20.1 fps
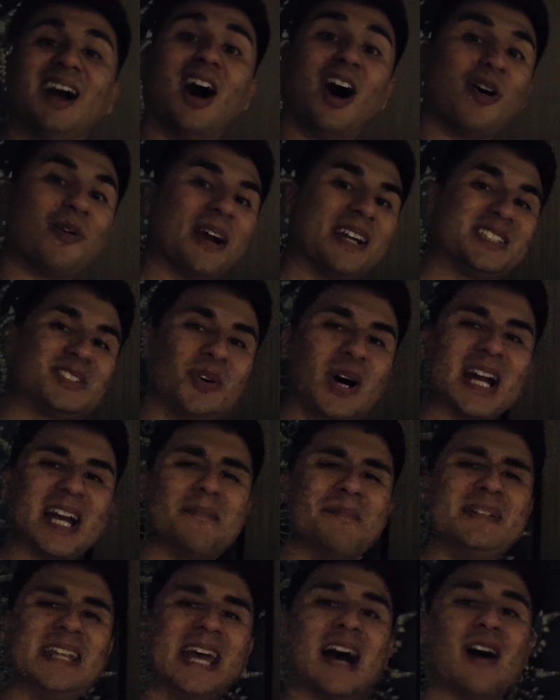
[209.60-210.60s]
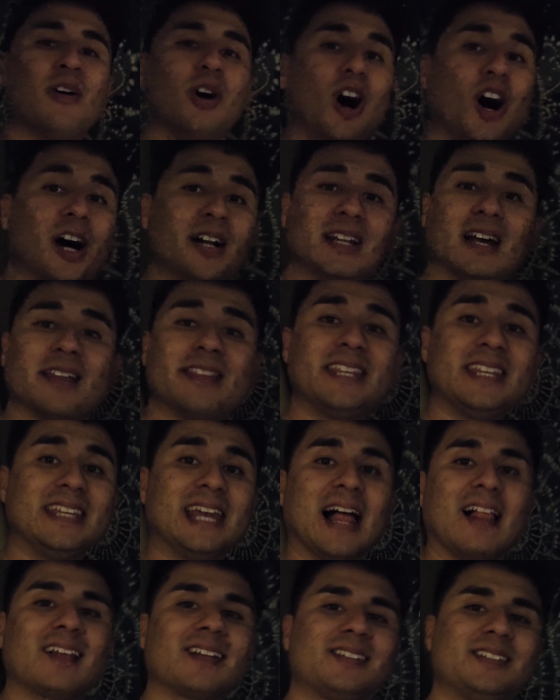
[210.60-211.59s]
All right, so I am now on the
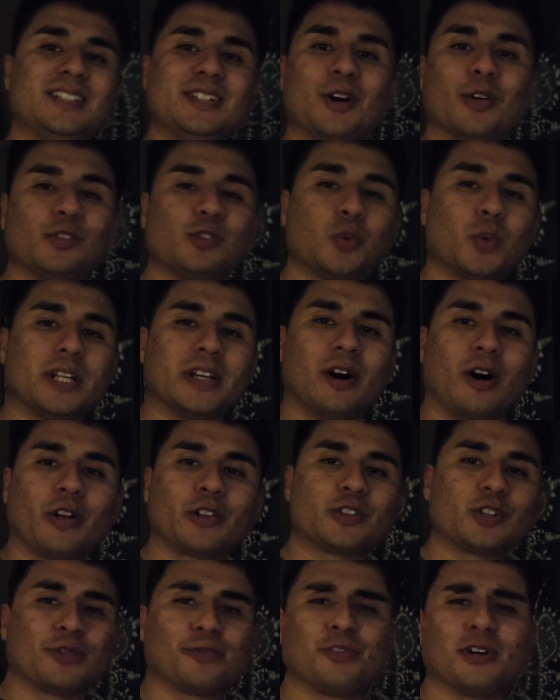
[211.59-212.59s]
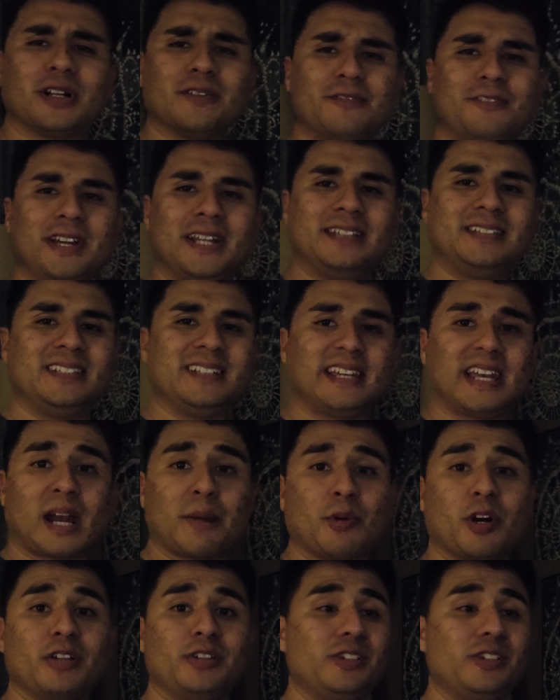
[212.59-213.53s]
Galaxy Note 20 Ultra front-facing camera.